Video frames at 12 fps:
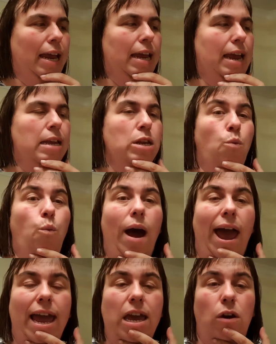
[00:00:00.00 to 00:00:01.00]
in the
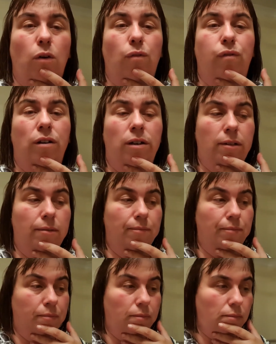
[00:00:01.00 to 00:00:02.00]
way of
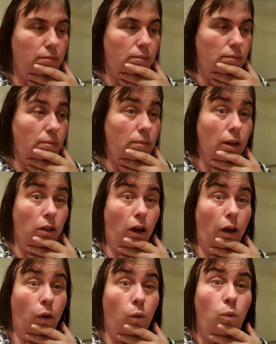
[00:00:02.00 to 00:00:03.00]

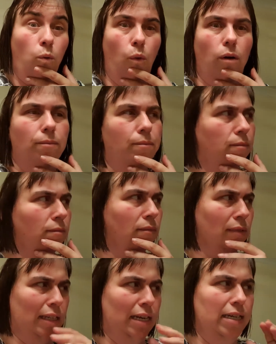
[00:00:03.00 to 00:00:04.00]
like, oh,
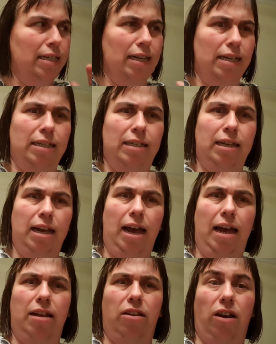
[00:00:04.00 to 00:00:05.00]
this is
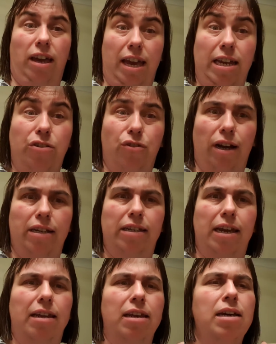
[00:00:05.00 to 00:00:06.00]
like
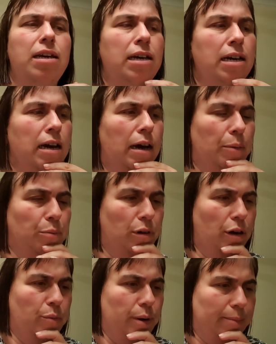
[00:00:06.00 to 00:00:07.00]
interesting
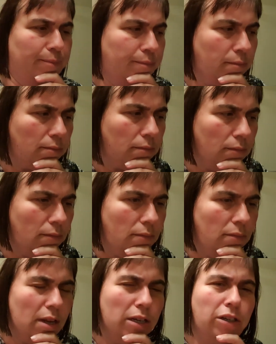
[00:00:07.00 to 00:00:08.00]
program.
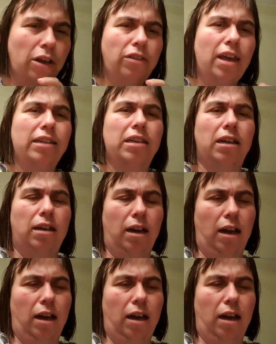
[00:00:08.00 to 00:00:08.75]
So there's a